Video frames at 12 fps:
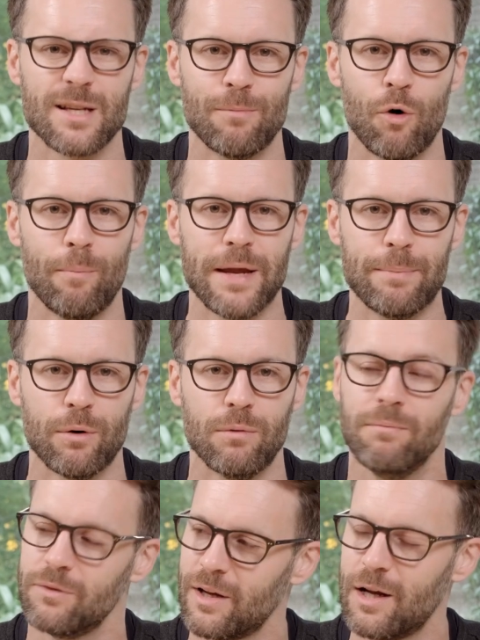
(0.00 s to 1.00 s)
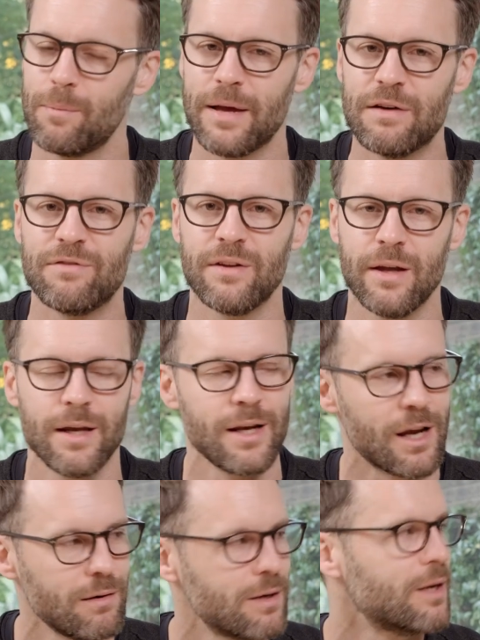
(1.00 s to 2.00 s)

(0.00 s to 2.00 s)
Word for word: to more people. So a little bit of, you know,